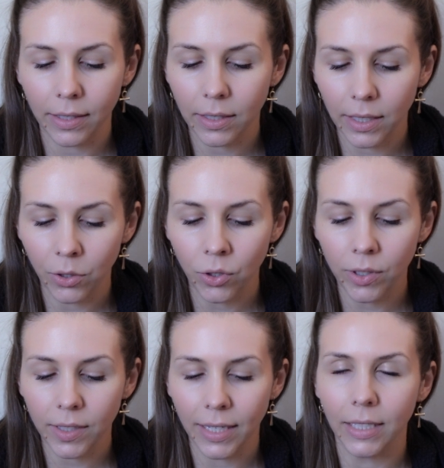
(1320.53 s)

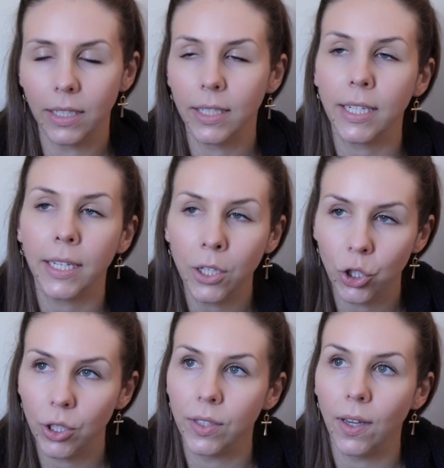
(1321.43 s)
skills it
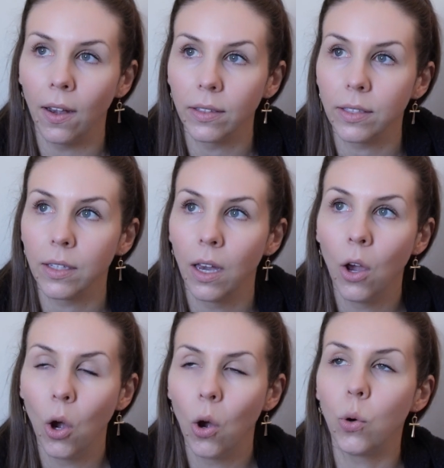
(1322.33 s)
teaches us.
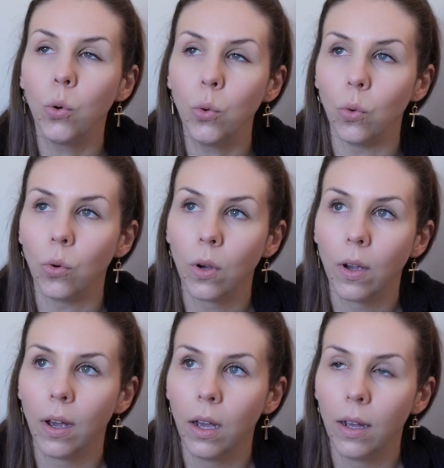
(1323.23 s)
Ooh,
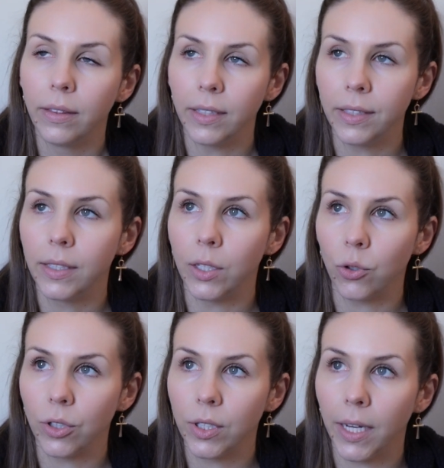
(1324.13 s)
this is
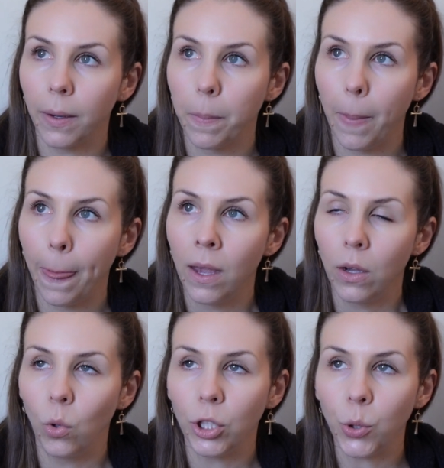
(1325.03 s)
interesting.
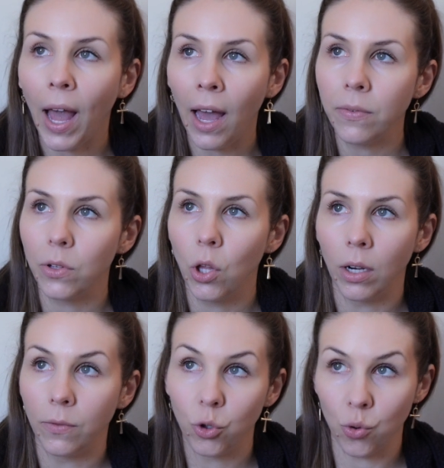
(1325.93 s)
Well, you have a
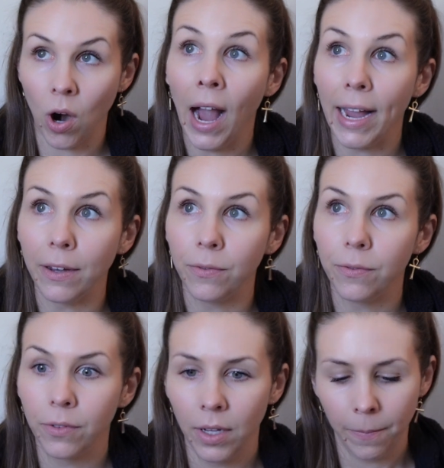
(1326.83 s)
lot of
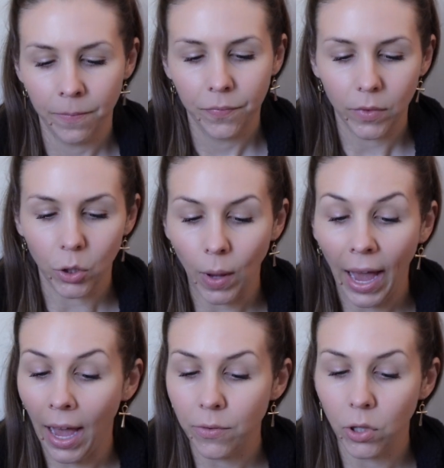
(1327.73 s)
drive. You
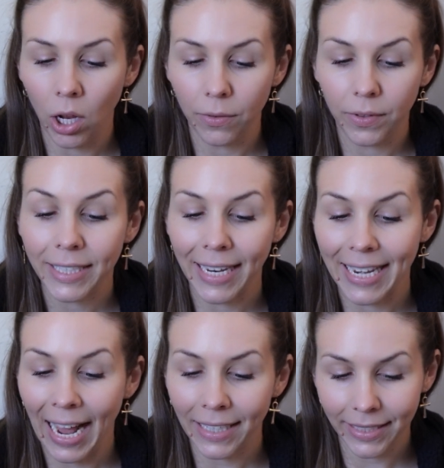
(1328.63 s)
have a lot of
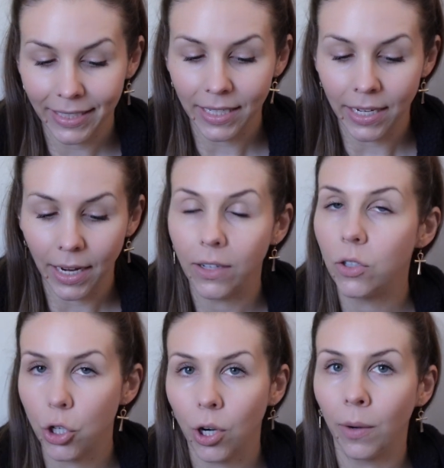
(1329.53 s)
tenacity and
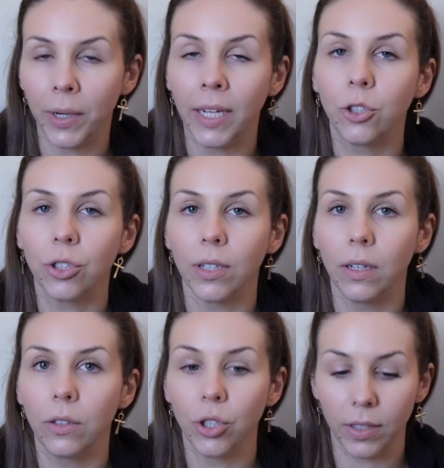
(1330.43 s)

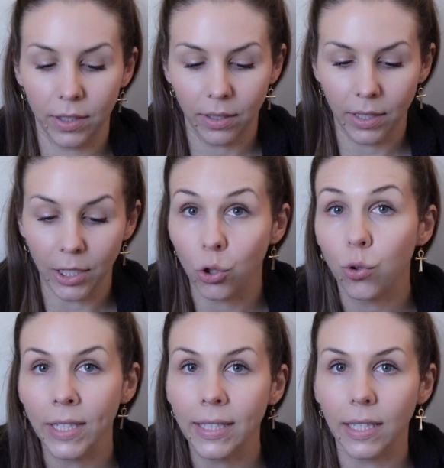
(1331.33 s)
determination, just
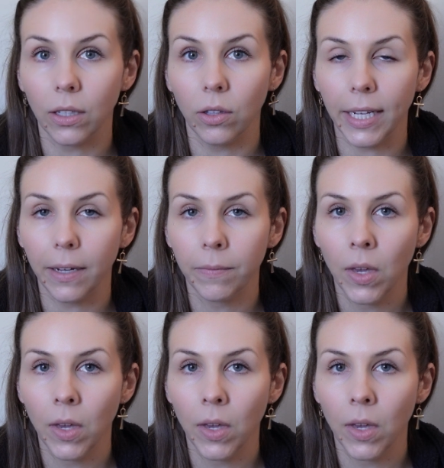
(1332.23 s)
intrinsically.